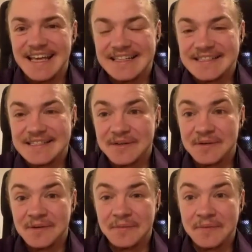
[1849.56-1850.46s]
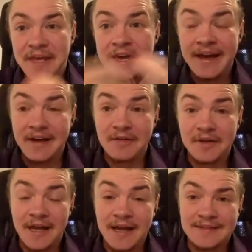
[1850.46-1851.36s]
And so, yeah, I
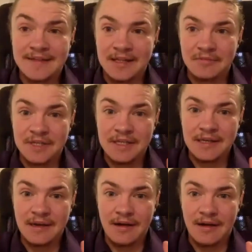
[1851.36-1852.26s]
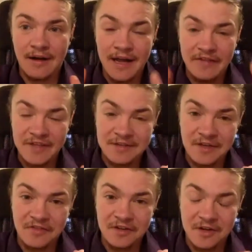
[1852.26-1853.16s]
want to add that we are having
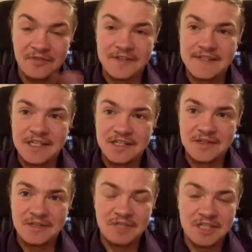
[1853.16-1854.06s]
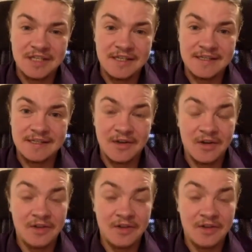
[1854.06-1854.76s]
another conversations, which is on